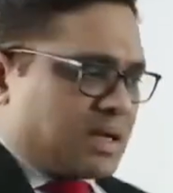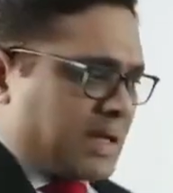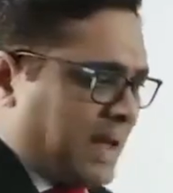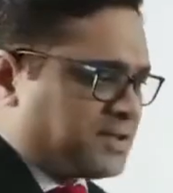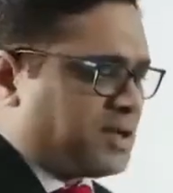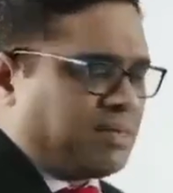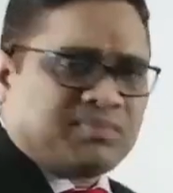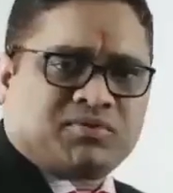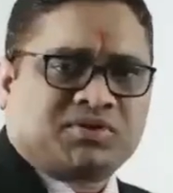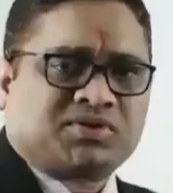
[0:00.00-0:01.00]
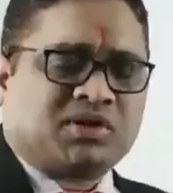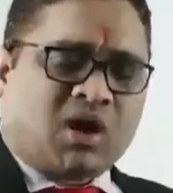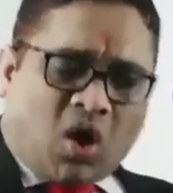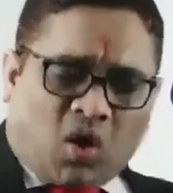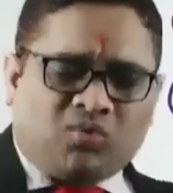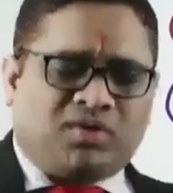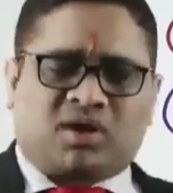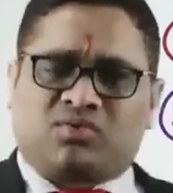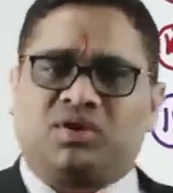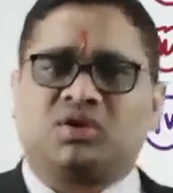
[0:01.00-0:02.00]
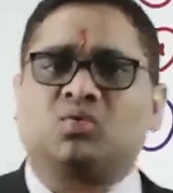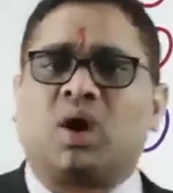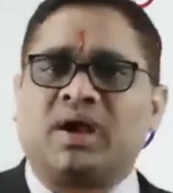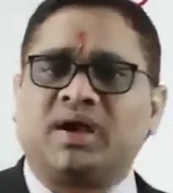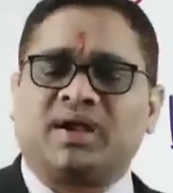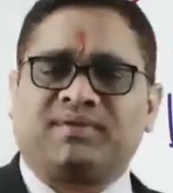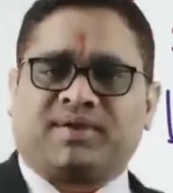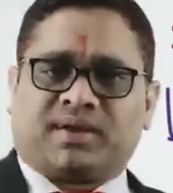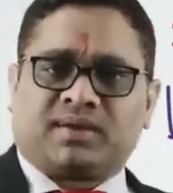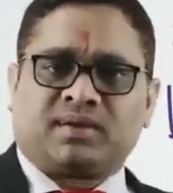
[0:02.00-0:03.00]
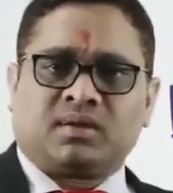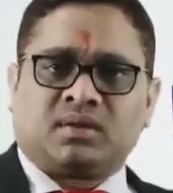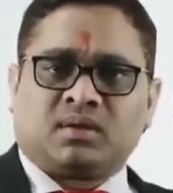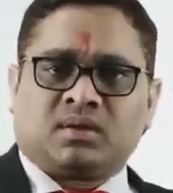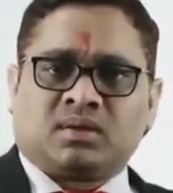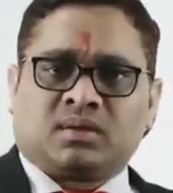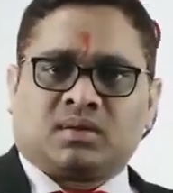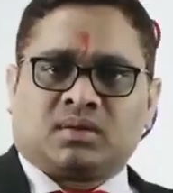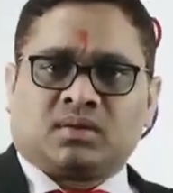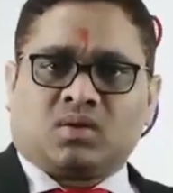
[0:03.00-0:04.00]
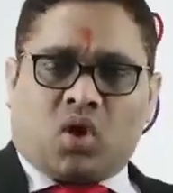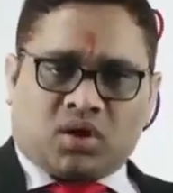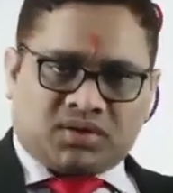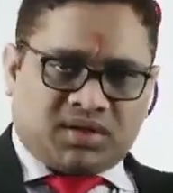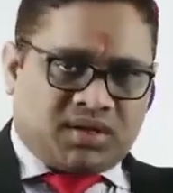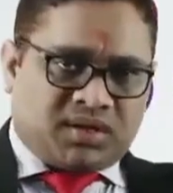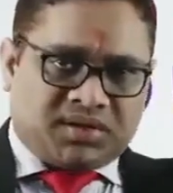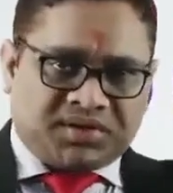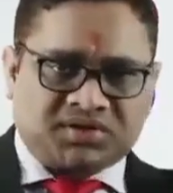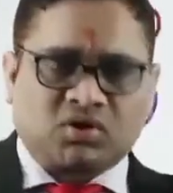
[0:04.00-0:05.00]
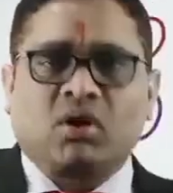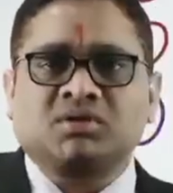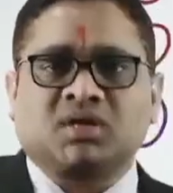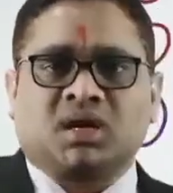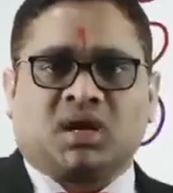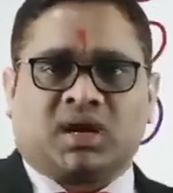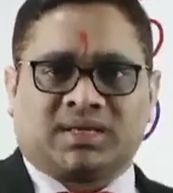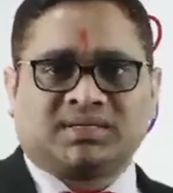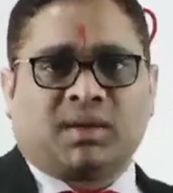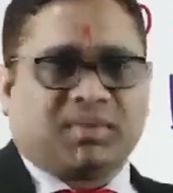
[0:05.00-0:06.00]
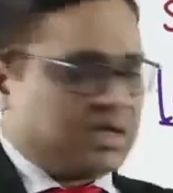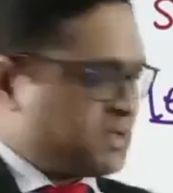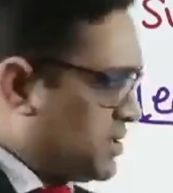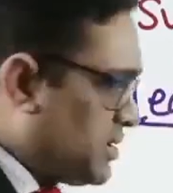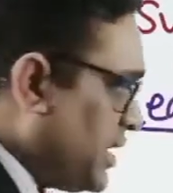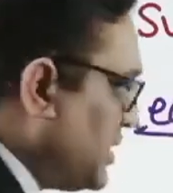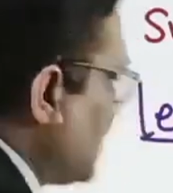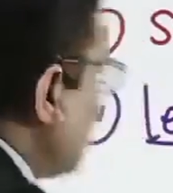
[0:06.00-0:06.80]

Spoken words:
Calcium deposition, how we are going to identify on the histological examination, right?